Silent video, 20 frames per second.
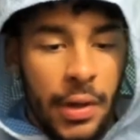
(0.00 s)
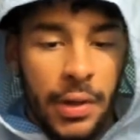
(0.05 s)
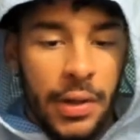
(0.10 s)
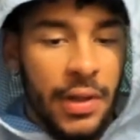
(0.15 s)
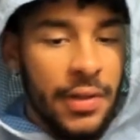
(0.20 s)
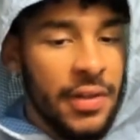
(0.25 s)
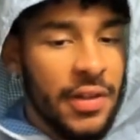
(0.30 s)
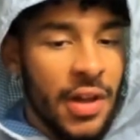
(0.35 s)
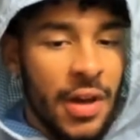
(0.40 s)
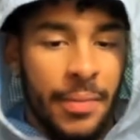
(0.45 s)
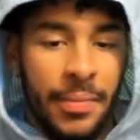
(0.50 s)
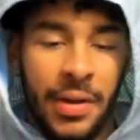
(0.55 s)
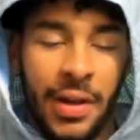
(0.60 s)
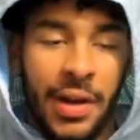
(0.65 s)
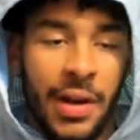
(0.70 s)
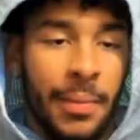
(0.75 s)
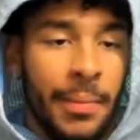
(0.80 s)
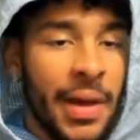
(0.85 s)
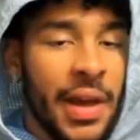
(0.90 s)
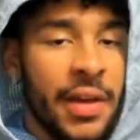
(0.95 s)
This is gonna be an
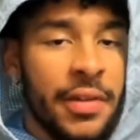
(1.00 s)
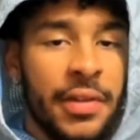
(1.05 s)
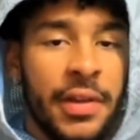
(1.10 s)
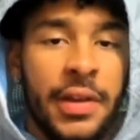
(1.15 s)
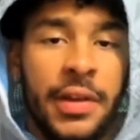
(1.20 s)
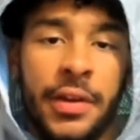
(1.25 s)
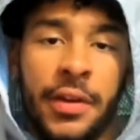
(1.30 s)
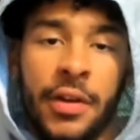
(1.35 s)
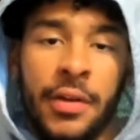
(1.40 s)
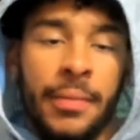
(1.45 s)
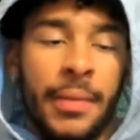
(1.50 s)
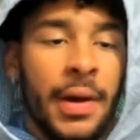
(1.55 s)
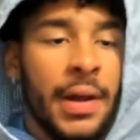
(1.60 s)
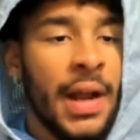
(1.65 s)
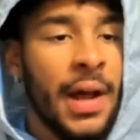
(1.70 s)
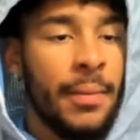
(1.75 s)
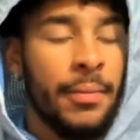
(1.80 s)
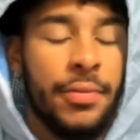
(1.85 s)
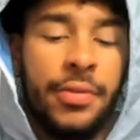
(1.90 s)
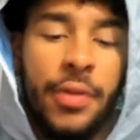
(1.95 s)
amazing year, man.
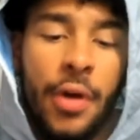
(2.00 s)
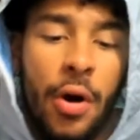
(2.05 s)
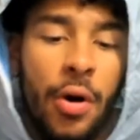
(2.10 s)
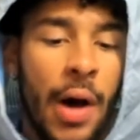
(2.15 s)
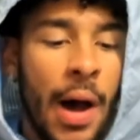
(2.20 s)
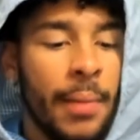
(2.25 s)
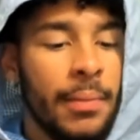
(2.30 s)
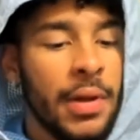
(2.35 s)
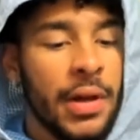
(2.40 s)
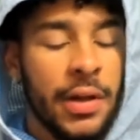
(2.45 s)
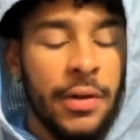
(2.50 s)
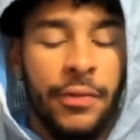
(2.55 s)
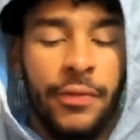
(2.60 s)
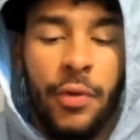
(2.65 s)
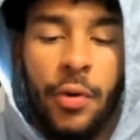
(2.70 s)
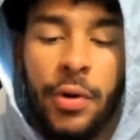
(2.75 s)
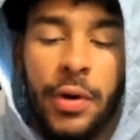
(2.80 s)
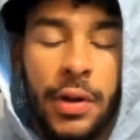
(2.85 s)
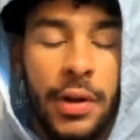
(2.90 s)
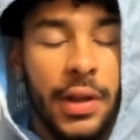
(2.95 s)
I'm looking
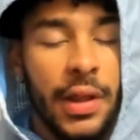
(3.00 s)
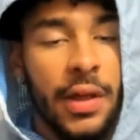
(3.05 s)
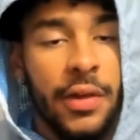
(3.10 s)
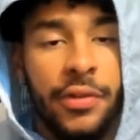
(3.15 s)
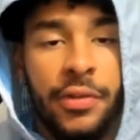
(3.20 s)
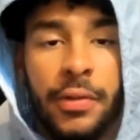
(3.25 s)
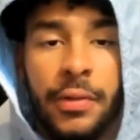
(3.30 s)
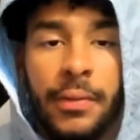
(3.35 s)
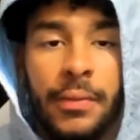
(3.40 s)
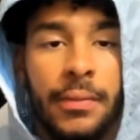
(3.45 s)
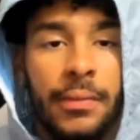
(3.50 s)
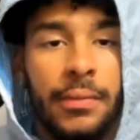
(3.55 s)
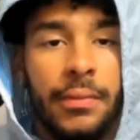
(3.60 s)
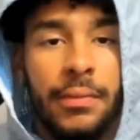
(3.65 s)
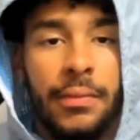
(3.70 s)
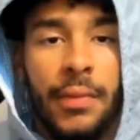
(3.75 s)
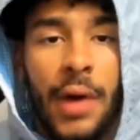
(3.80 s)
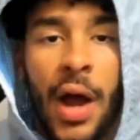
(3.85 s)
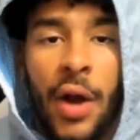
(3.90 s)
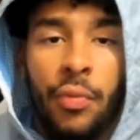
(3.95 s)
forward to this.
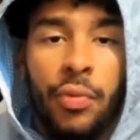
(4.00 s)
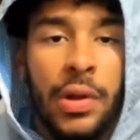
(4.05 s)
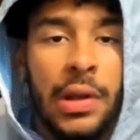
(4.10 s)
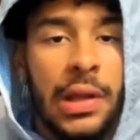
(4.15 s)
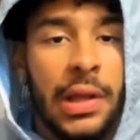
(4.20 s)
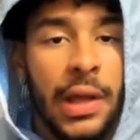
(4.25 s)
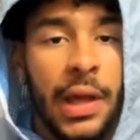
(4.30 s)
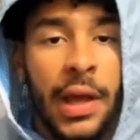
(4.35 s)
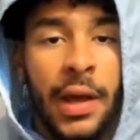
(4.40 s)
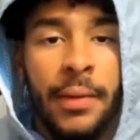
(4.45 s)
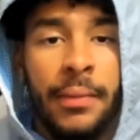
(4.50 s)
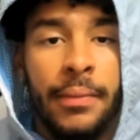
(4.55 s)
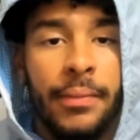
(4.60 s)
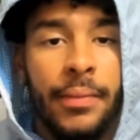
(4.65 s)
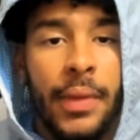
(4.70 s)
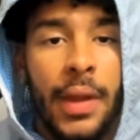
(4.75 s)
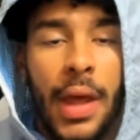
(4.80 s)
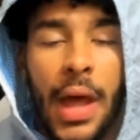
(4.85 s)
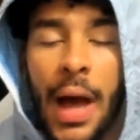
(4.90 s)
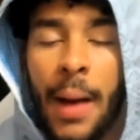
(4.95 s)
I really am.
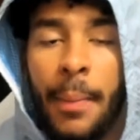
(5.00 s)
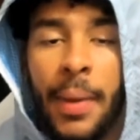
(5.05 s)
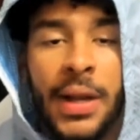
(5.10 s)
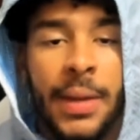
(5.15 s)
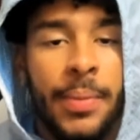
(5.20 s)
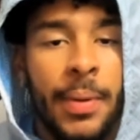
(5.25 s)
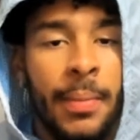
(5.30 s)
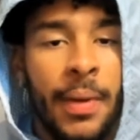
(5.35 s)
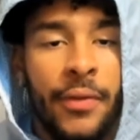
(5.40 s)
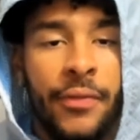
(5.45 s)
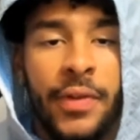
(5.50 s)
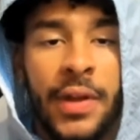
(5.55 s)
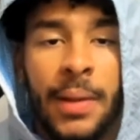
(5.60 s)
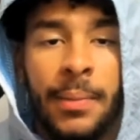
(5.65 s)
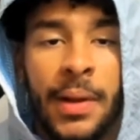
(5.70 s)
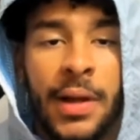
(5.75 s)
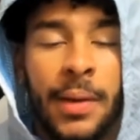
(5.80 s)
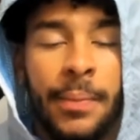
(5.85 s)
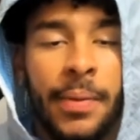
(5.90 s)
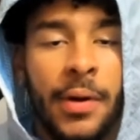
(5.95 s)
I'm about to put my feet up
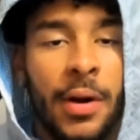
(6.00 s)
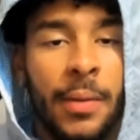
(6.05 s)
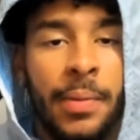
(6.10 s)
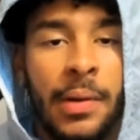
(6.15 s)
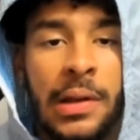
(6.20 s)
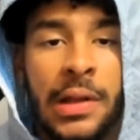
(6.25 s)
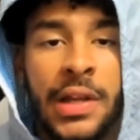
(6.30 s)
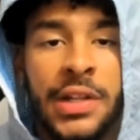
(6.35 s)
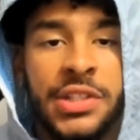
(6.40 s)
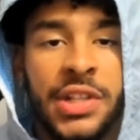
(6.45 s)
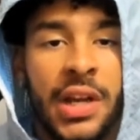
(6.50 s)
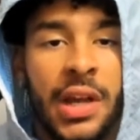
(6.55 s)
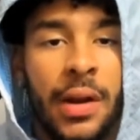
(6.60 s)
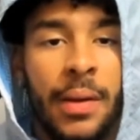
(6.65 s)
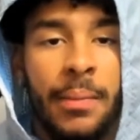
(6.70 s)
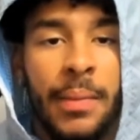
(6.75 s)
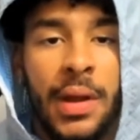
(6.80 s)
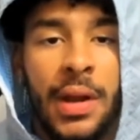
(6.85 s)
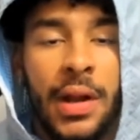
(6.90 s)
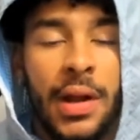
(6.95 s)
like a paraplegic in a
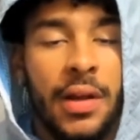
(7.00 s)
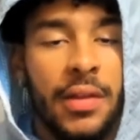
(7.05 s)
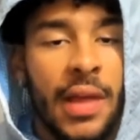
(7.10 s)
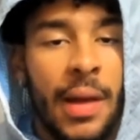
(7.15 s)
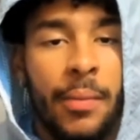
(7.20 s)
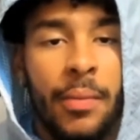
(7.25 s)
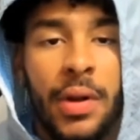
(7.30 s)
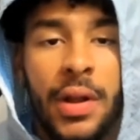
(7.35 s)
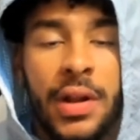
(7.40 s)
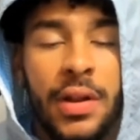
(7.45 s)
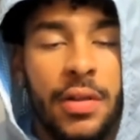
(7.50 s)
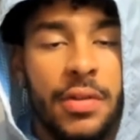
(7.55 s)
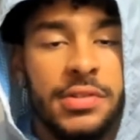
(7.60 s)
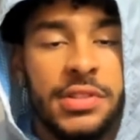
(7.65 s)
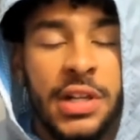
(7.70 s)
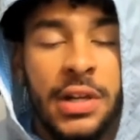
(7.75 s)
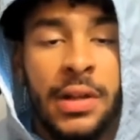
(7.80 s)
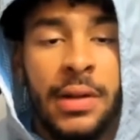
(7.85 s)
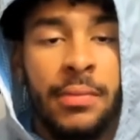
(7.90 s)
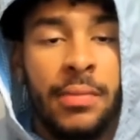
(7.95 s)
minute, because I'm really just
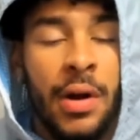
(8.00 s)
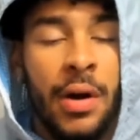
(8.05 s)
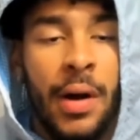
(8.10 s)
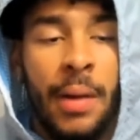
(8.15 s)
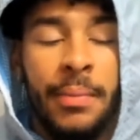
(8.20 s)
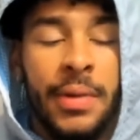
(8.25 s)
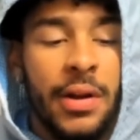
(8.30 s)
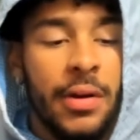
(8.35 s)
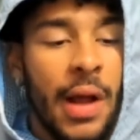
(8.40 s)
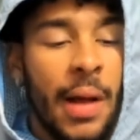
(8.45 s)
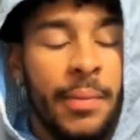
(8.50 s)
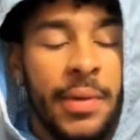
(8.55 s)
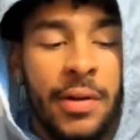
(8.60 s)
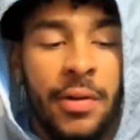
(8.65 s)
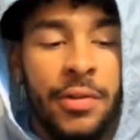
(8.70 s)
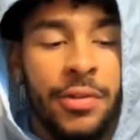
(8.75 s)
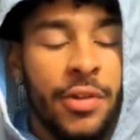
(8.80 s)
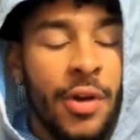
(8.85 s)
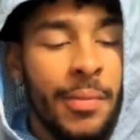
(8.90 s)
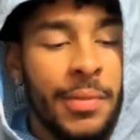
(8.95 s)
chilling, bro. I'm hearing
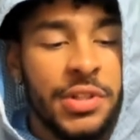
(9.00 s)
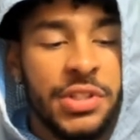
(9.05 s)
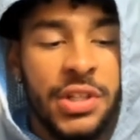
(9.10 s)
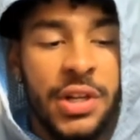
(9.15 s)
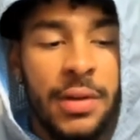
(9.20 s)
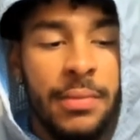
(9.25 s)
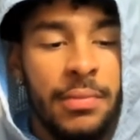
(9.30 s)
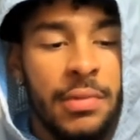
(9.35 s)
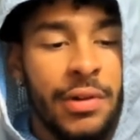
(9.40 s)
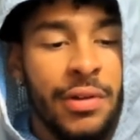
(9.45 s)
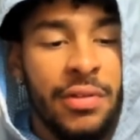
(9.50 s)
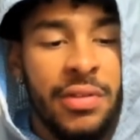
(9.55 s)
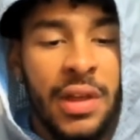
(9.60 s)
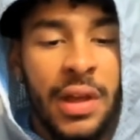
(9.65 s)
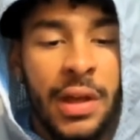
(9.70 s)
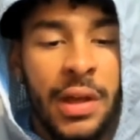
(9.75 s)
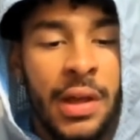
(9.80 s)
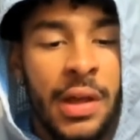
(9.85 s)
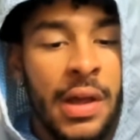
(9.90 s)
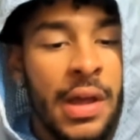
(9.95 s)
so much good
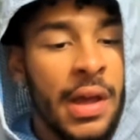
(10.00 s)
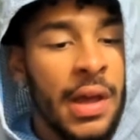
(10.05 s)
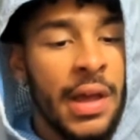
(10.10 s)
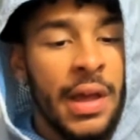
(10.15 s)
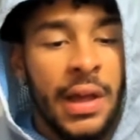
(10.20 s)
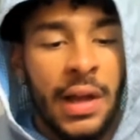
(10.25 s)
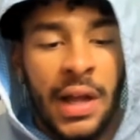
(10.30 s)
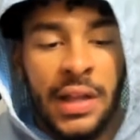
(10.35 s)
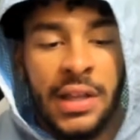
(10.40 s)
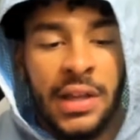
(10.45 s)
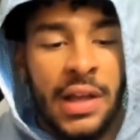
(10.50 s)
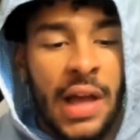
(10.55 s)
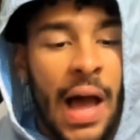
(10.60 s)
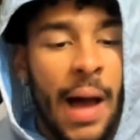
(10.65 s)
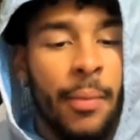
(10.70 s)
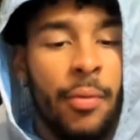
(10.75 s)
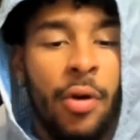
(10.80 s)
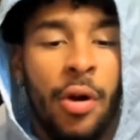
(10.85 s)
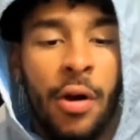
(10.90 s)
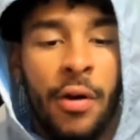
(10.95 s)
music. Got the
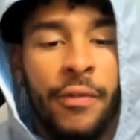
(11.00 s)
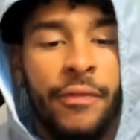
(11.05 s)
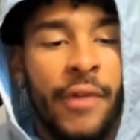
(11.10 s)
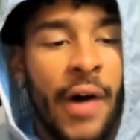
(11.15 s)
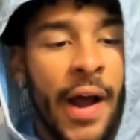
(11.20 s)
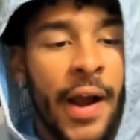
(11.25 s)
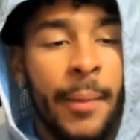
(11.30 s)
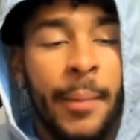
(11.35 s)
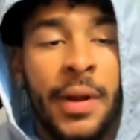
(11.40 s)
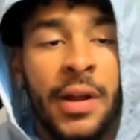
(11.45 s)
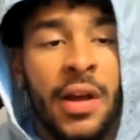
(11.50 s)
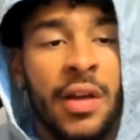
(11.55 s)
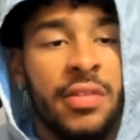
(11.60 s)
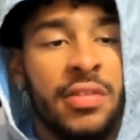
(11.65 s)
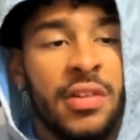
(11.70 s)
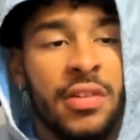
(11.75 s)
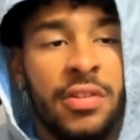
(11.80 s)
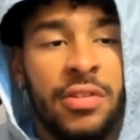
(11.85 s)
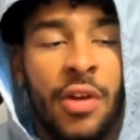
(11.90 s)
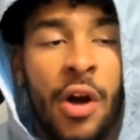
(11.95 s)
cop car on fire because
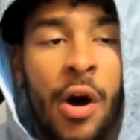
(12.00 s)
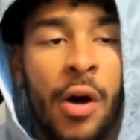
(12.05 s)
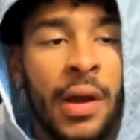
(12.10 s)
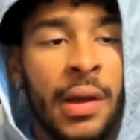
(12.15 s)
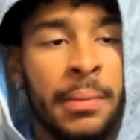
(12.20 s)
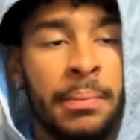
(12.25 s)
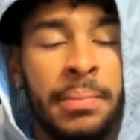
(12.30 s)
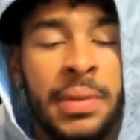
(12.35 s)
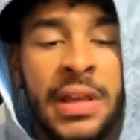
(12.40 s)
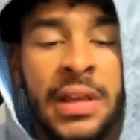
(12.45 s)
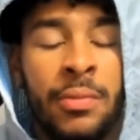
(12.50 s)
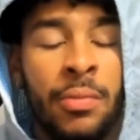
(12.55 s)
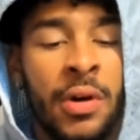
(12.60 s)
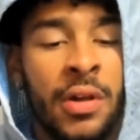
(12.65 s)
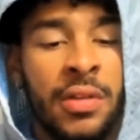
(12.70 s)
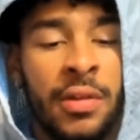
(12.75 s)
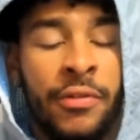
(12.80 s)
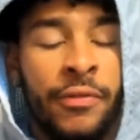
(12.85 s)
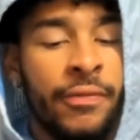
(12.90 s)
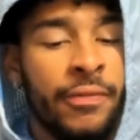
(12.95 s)
this song and beat was